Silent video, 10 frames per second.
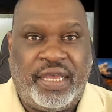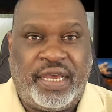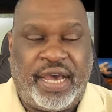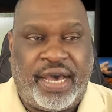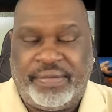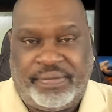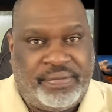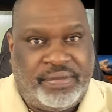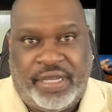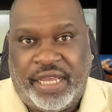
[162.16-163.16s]

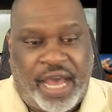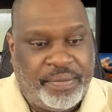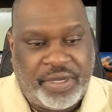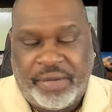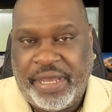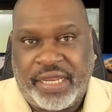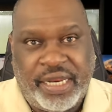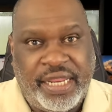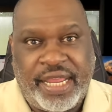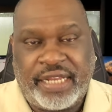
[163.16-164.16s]
I'm going to make it
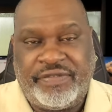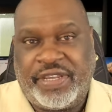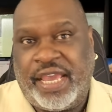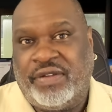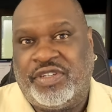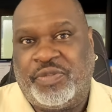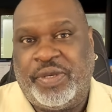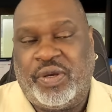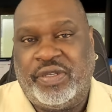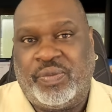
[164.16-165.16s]
an inactive account just
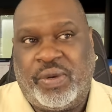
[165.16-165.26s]
because,